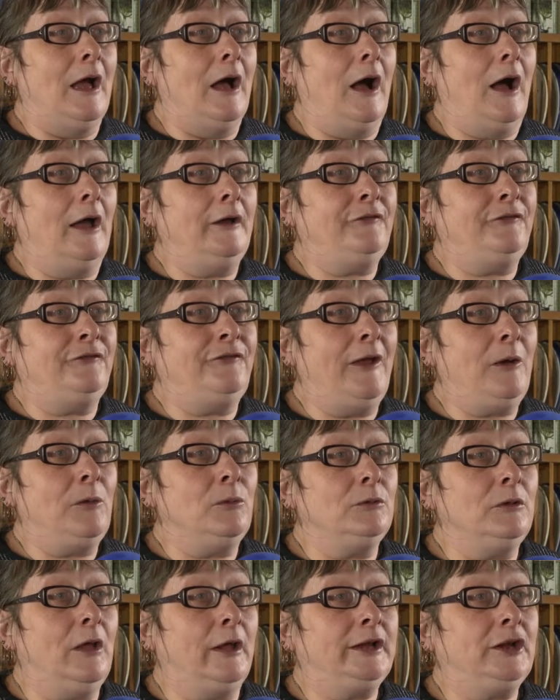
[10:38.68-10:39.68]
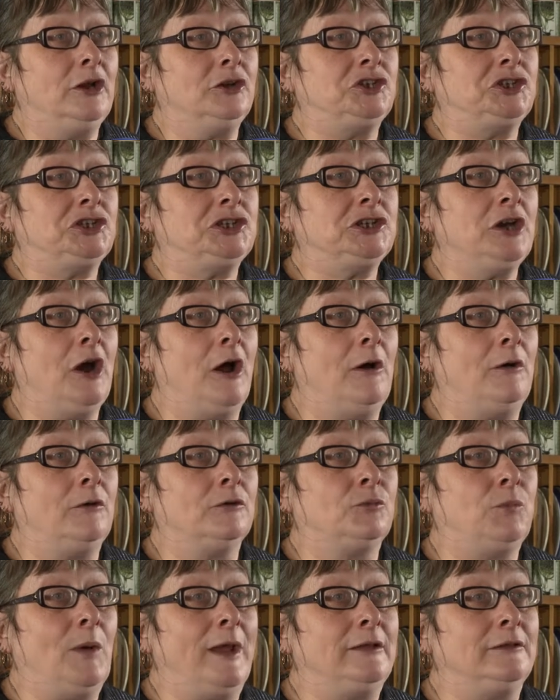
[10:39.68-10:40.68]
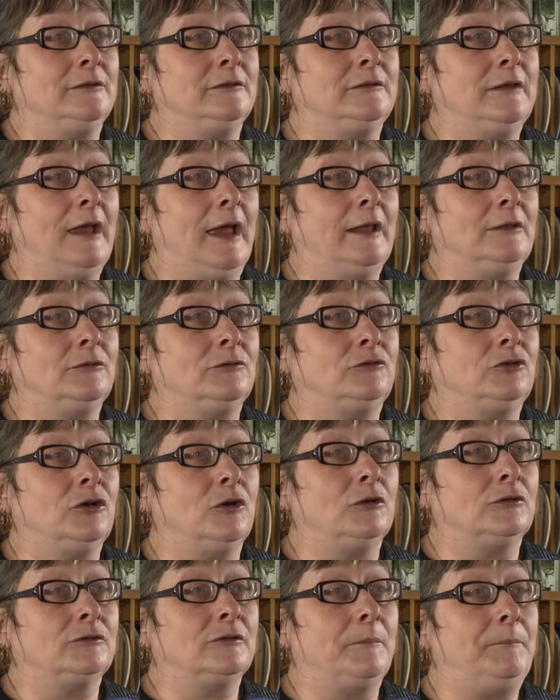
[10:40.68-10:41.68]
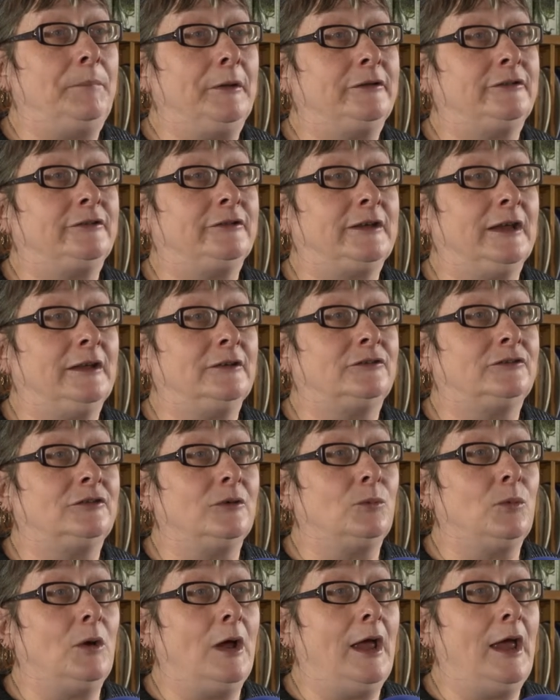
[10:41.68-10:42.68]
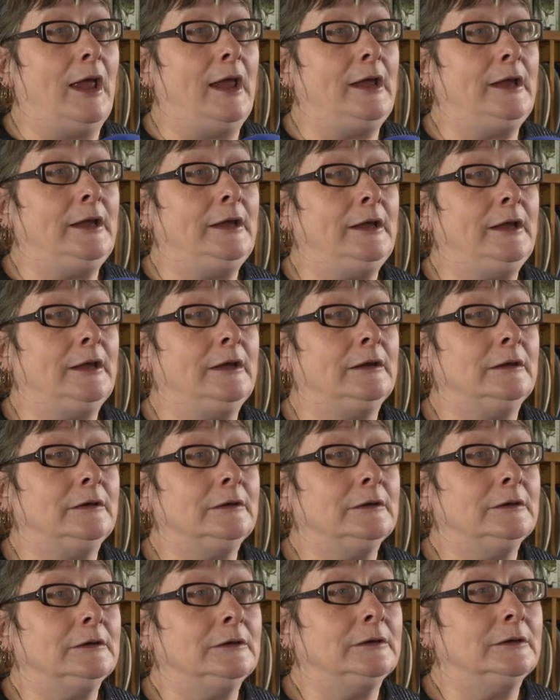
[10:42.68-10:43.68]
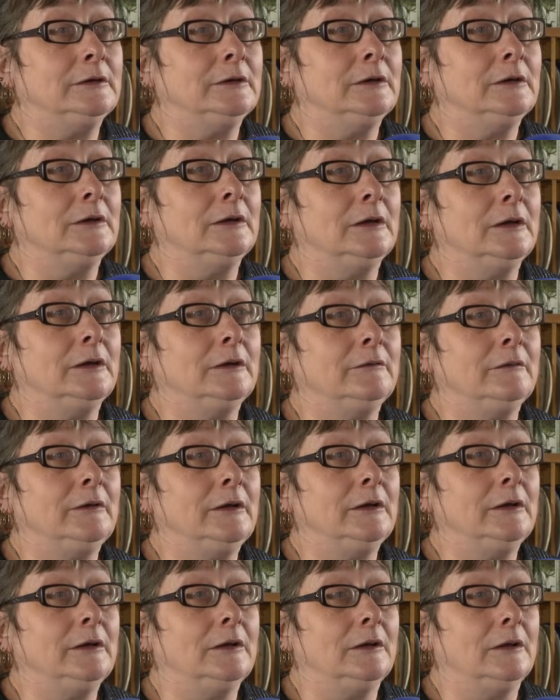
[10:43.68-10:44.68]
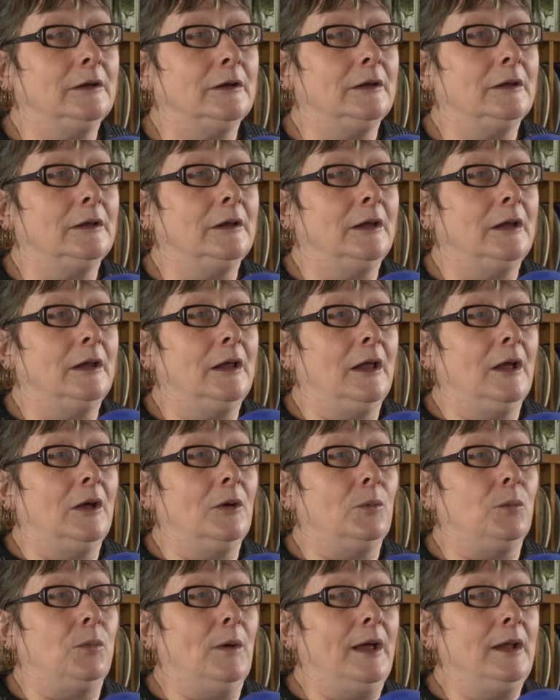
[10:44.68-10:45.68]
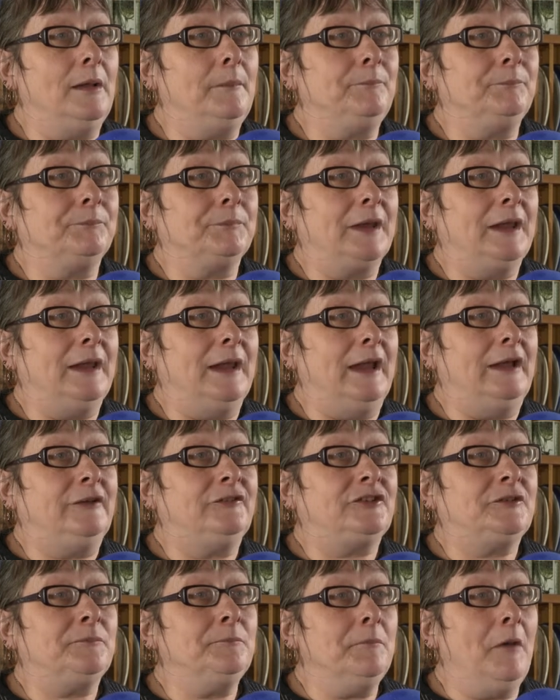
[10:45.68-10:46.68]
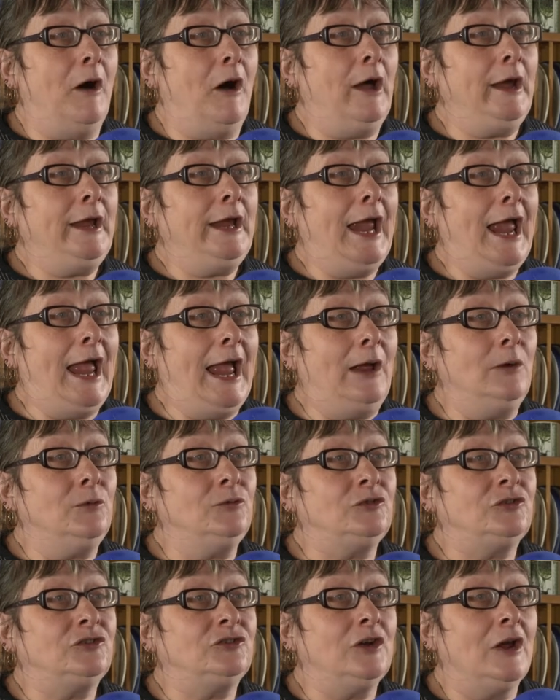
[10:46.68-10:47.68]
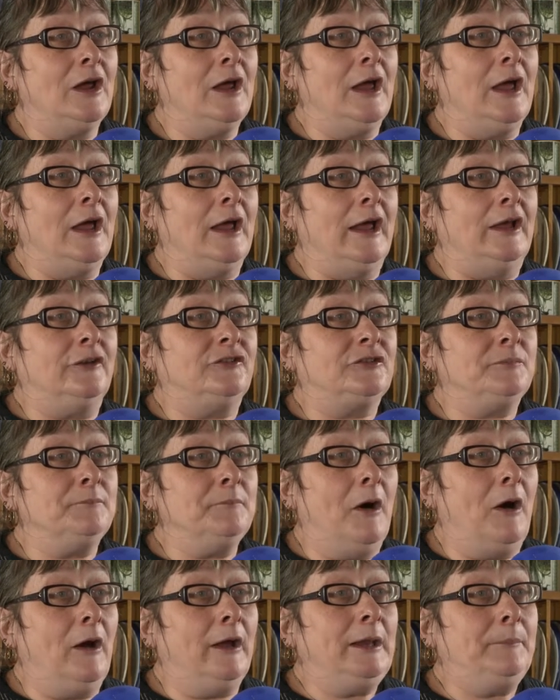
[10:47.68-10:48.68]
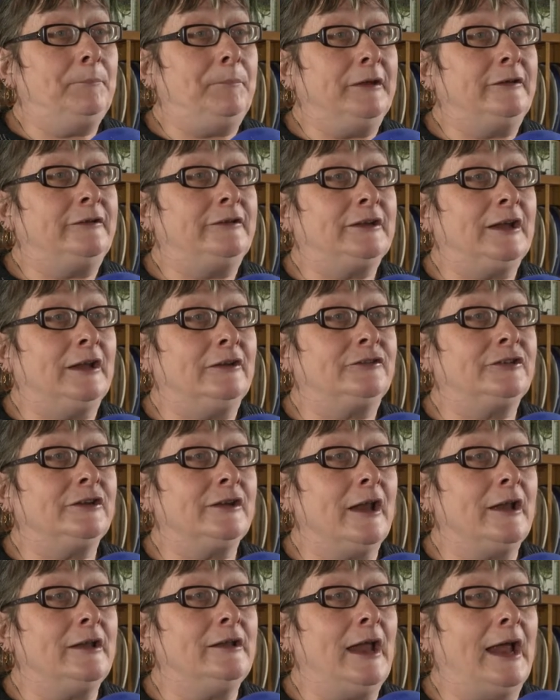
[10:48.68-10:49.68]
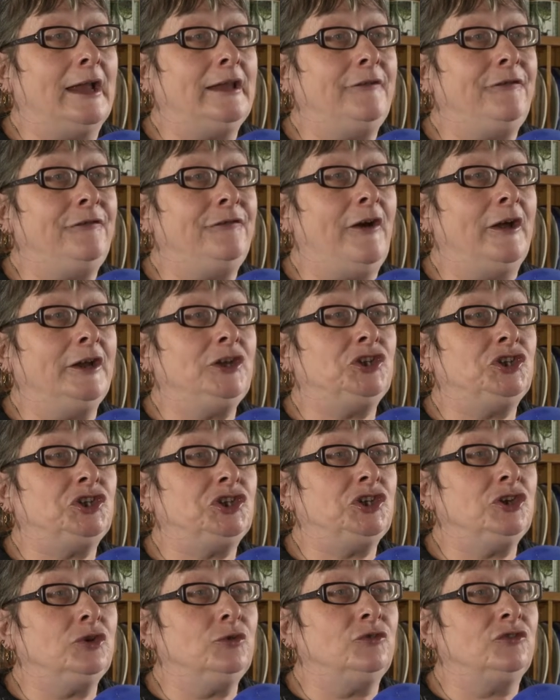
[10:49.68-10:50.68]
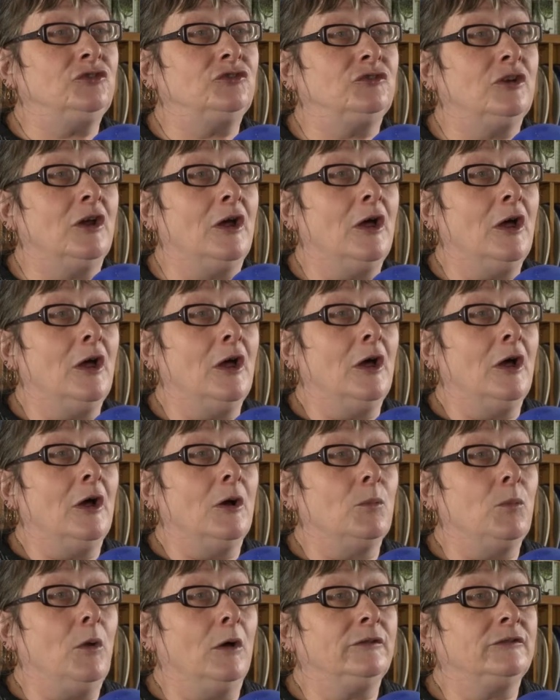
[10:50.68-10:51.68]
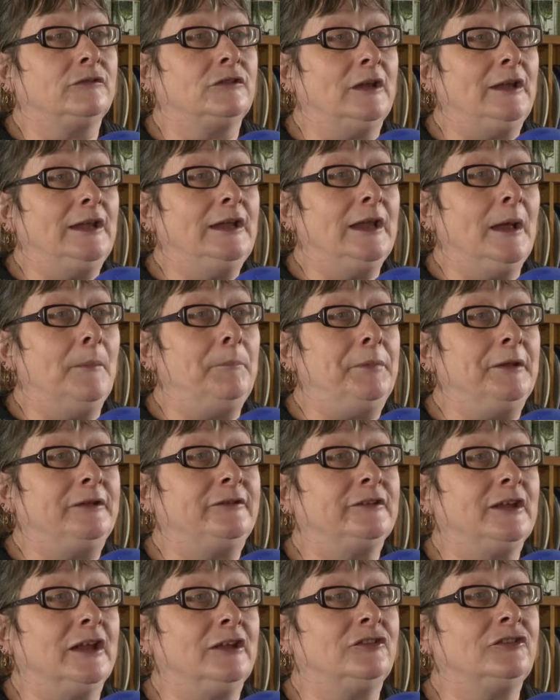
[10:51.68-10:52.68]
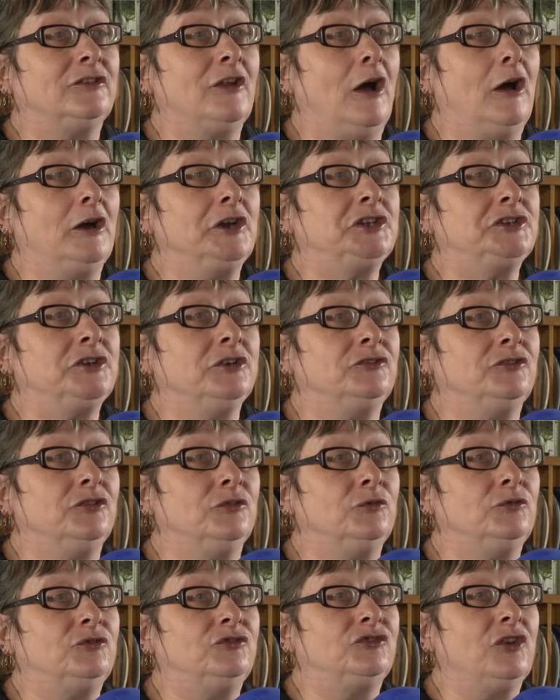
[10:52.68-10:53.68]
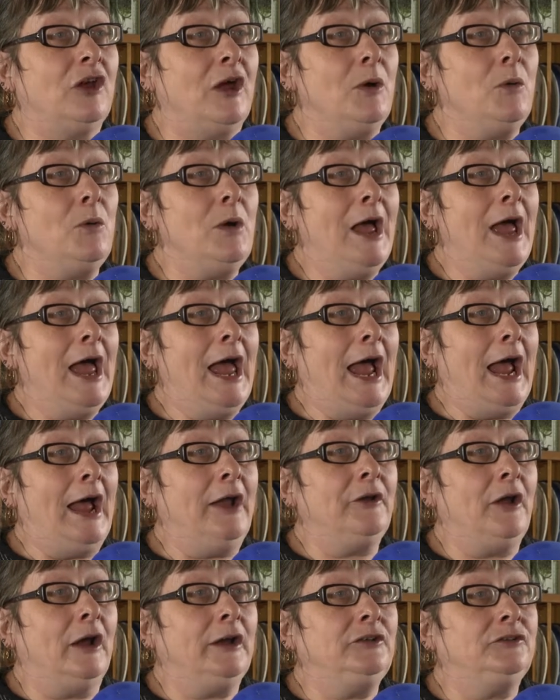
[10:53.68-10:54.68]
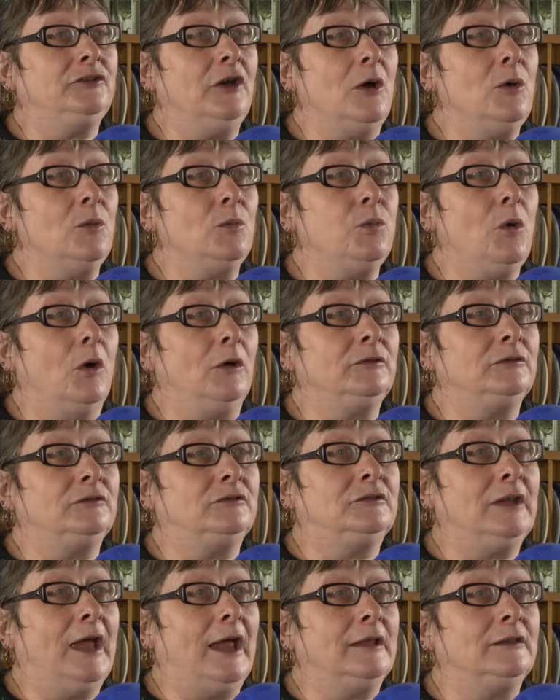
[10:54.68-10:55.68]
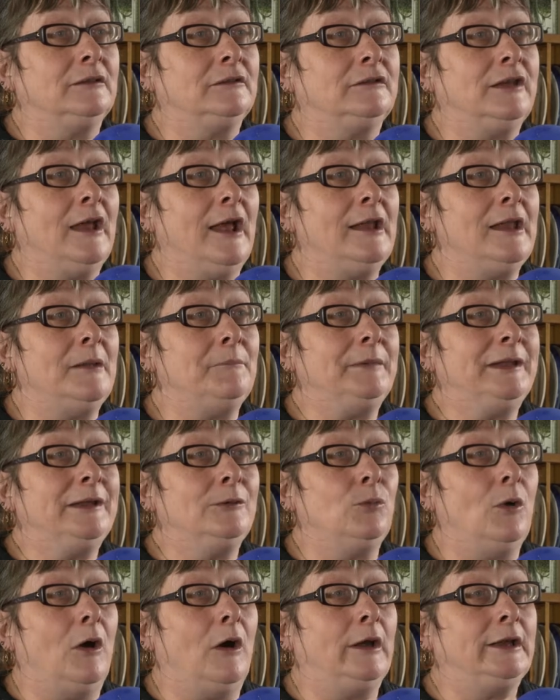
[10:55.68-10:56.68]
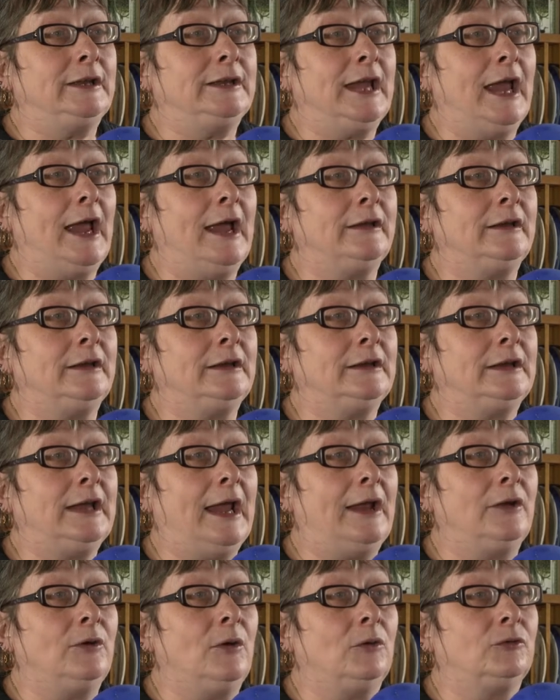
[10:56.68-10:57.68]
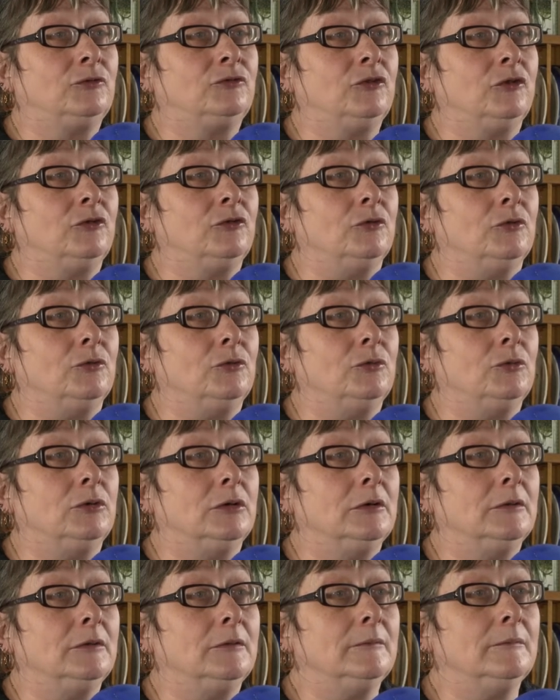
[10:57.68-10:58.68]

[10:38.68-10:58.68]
I felt like a child when Dan took the biscuits away. So, not very good then? Well, it's my house, it's my biscuits, and, and if I choose to want to eat a biscuit, I should do so. And I don't want Dan telling me what I can and cannot do.